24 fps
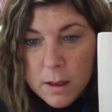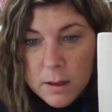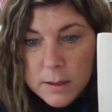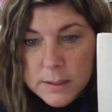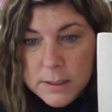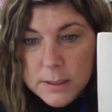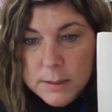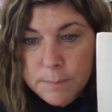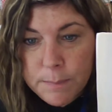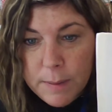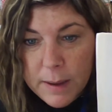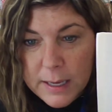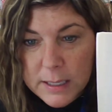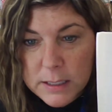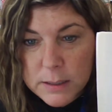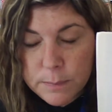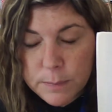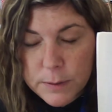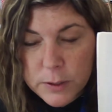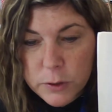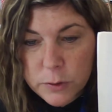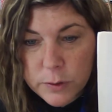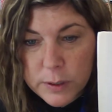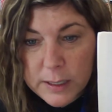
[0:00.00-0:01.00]
space
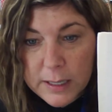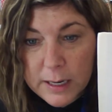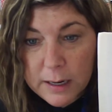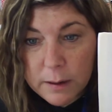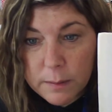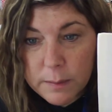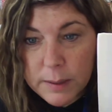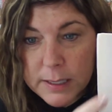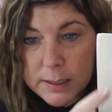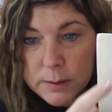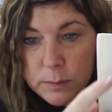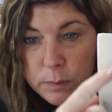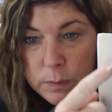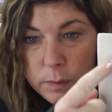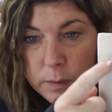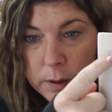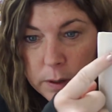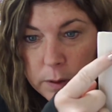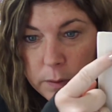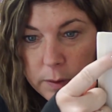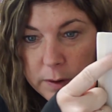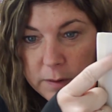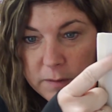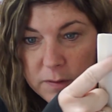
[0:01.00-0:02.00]
between there because
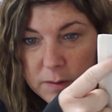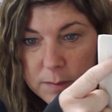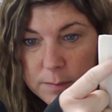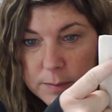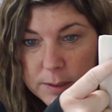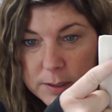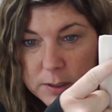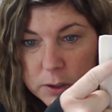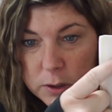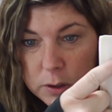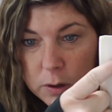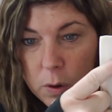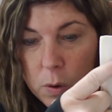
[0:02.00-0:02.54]
we're going from Mr.